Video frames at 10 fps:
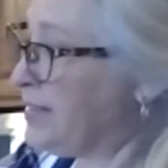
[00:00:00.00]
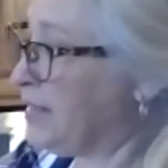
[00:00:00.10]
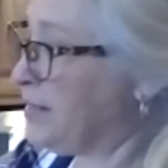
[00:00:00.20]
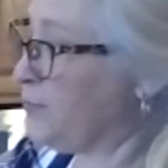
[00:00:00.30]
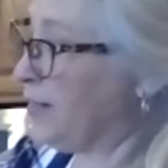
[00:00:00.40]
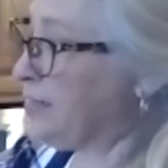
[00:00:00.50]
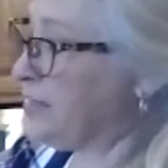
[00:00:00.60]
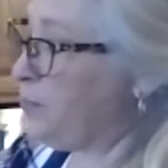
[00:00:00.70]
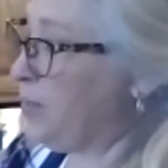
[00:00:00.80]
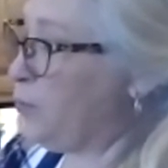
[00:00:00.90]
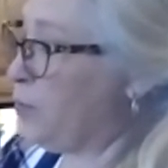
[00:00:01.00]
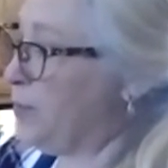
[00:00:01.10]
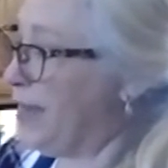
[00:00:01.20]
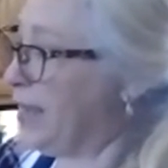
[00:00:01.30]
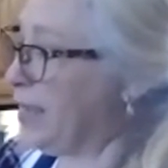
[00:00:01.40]
that the recipe will
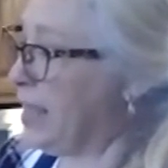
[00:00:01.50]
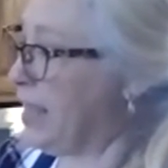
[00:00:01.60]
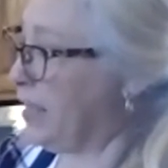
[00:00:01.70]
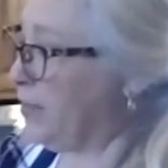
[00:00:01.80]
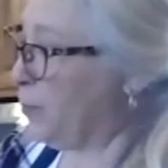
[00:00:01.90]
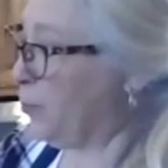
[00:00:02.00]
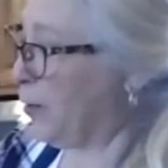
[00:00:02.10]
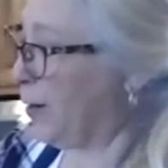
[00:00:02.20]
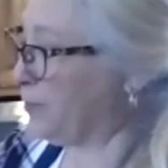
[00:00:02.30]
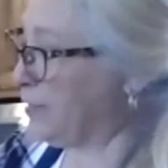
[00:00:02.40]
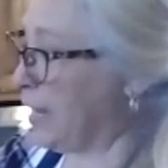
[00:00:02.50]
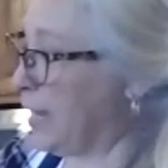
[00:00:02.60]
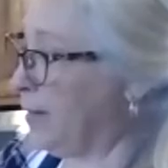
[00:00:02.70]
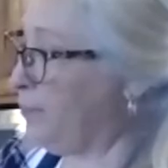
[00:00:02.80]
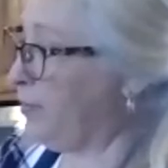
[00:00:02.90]
make, the prep
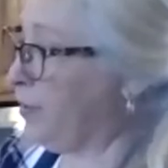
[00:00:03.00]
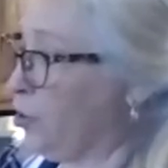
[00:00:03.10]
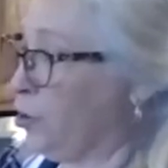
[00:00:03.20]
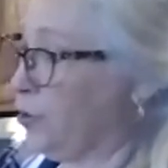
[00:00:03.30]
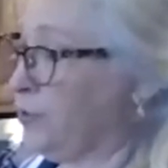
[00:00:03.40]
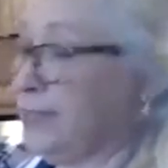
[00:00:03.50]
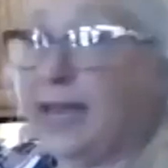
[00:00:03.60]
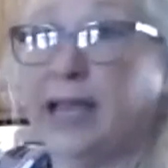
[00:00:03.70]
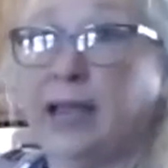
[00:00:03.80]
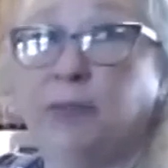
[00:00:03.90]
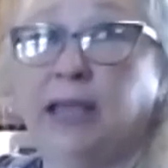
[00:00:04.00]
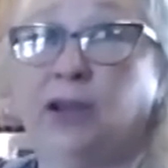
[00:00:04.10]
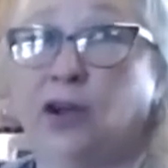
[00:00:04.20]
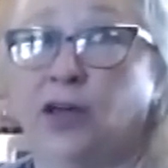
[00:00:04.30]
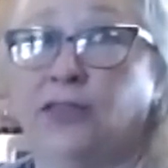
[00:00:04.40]
time, the cook time,
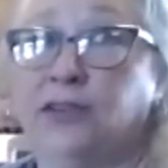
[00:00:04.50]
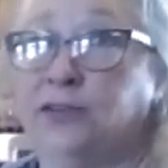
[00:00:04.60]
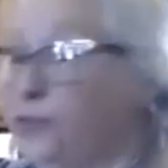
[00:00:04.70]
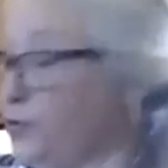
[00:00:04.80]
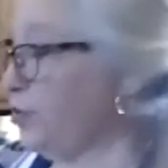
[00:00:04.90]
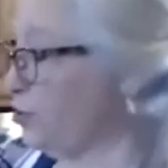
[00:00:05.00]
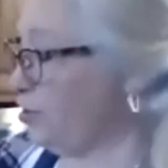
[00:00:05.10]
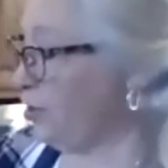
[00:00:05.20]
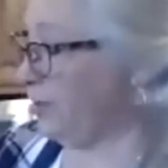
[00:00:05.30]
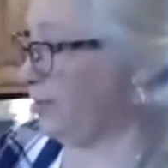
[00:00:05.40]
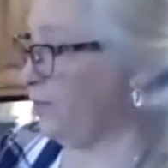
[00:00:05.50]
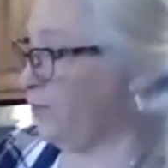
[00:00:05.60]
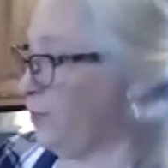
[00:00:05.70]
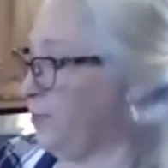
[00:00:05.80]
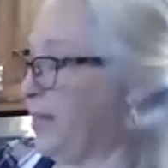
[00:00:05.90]
and all the nutritional
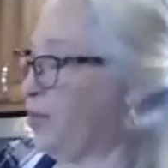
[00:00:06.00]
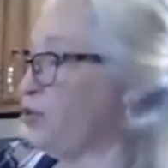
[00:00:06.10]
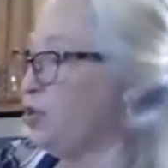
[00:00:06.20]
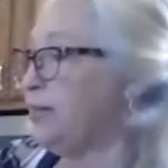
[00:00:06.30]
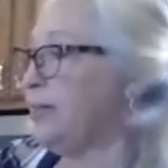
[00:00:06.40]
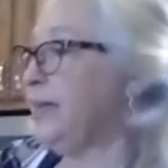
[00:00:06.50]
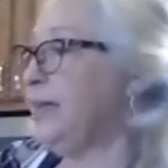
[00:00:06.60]
information.